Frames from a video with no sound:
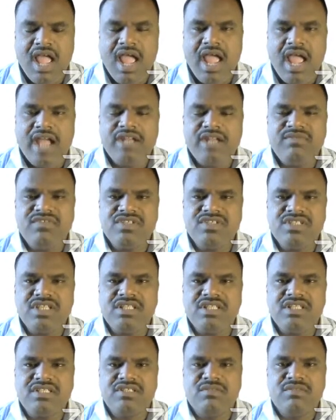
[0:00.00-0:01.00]
And if you see
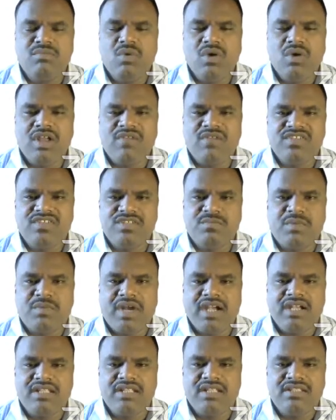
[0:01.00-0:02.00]
this mode of
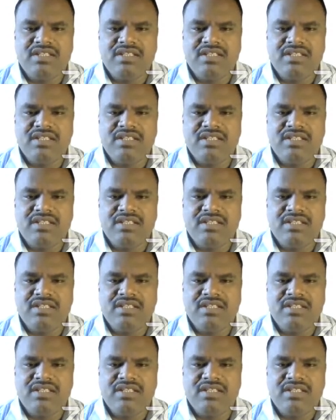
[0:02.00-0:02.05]
spread,